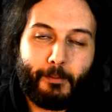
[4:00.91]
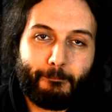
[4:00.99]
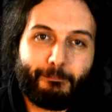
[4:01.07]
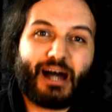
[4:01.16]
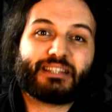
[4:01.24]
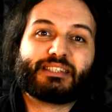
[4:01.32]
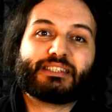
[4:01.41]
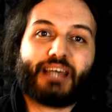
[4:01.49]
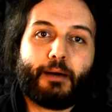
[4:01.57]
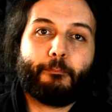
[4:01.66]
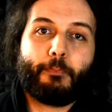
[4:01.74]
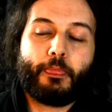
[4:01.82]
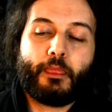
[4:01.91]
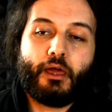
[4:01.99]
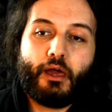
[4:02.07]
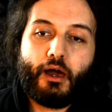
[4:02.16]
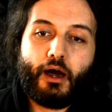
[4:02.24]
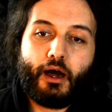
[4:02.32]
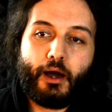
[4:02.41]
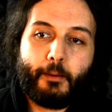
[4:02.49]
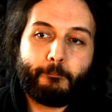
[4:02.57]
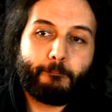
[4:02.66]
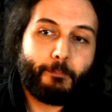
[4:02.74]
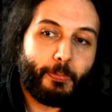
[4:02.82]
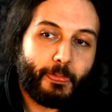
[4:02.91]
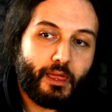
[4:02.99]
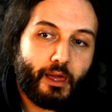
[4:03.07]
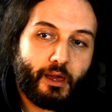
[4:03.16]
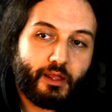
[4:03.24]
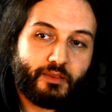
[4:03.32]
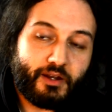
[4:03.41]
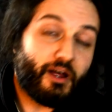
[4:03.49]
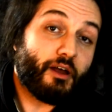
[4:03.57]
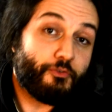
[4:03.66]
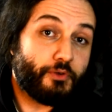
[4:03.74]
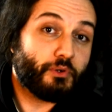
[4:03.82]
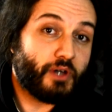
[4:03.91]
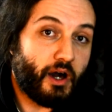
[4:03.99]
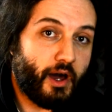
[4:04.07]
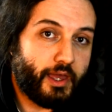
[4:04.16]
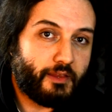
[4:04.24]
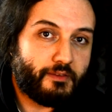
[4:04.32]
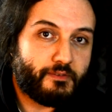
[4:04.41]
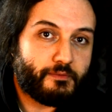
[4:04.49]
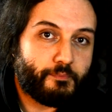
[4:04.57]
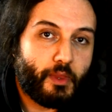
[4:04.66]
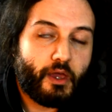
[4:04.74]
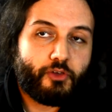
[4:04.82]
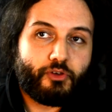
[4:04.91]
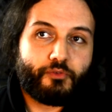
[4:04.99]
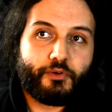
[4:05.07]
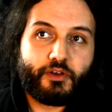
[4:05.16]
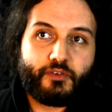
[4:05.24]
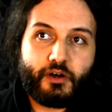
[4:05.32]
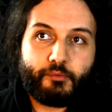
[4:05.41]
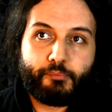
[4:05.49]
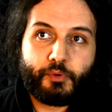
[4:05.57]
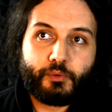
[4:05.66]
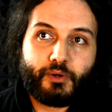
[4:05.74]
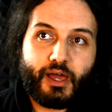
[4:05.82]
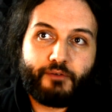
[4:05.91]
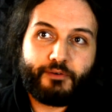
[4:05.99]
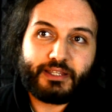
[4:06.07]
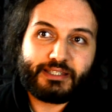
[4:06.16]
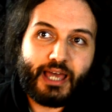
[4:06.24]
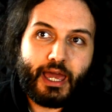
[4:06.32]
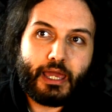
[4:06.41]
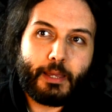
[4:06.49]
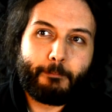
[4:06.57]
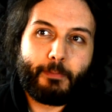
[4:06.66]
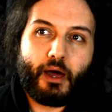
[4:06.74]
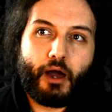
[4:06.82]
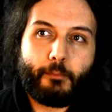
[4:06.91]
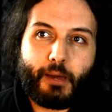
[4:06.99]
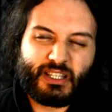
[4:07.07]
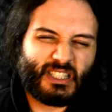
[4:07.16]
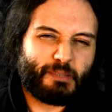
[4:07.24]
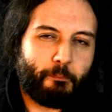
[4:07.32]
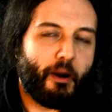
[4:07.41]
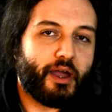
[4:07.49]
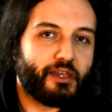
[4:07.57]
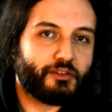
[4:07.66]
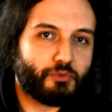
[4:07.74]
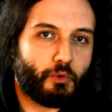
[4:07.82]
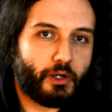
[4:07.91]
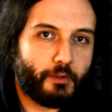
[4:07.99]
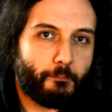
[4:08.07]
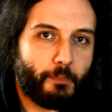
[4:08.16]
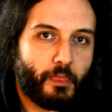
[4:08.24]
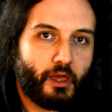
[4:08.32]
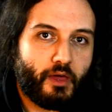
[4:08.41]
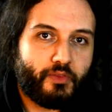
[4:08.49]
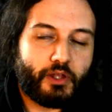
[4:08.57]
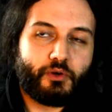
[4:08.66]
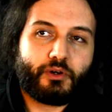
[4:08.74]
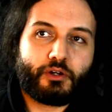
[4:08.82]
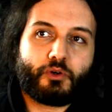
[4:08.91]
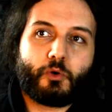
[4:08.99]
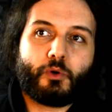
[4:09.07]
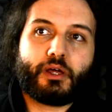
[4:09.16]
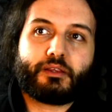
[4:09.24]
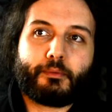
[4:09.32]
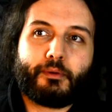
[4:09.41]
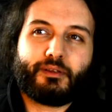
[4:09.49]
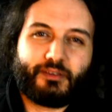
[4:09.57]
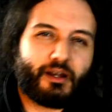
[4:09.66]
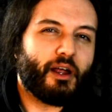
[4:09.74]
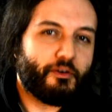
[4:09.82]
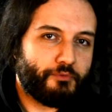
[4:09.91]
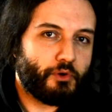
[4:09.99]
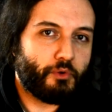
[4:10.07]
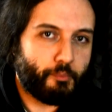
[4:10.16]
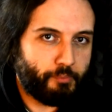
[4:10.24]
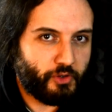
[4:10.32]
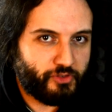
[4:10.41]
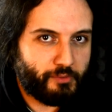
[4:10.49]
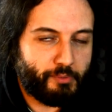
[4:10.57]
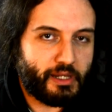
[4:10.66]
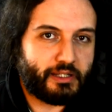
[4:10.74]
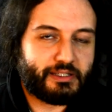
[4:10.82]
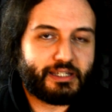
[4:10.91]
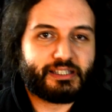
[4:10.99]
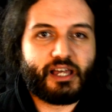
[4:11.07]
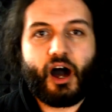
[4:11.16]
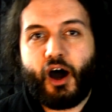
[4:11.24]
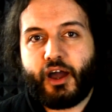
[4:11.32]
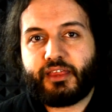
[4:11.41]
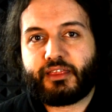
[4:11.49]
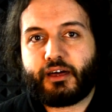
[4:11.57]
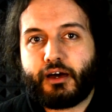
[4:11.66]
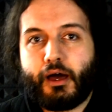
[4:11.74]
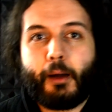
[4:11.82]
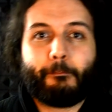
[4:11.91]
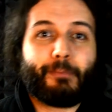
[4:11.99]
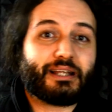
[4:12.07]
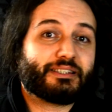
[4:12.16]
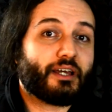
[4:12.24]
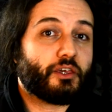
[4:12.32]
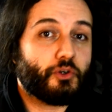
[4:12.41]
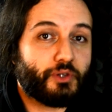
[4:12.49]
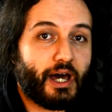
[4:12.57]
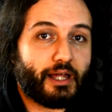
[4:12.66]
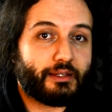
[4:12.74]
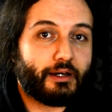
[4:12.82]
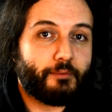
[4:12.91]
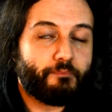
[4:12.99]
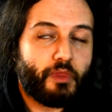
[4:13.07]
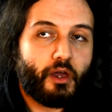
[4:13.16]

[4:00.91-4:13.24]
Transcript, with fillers: mazza. Um, there are a few kinds. So, for example, if it's a, um, a spiked one, then you can call it. There are a few possibilities. Either mazza chiodata,